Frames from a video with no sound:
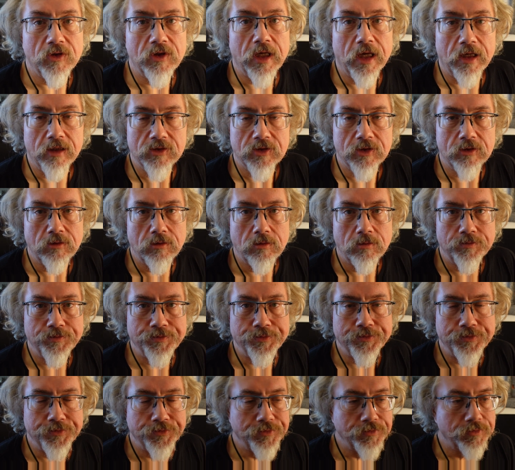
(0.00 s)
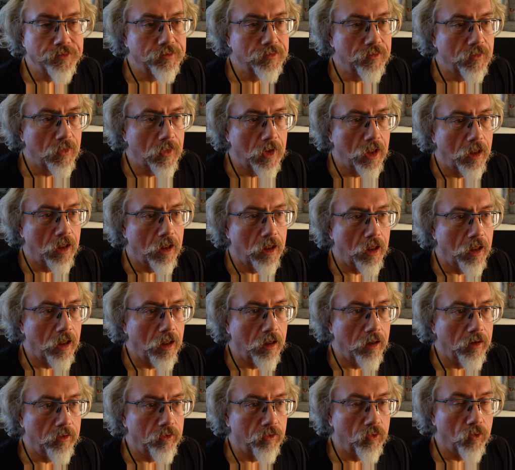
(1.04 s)
cancel
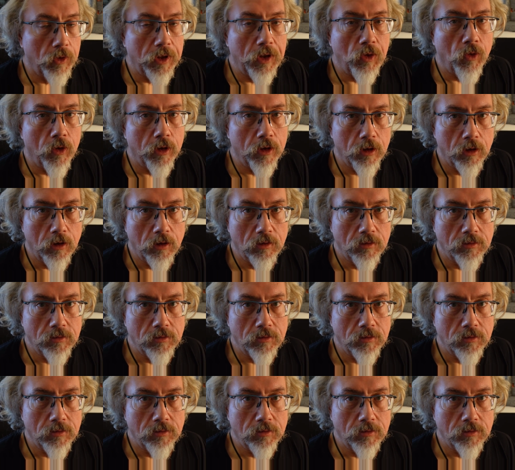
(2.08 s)
and reorder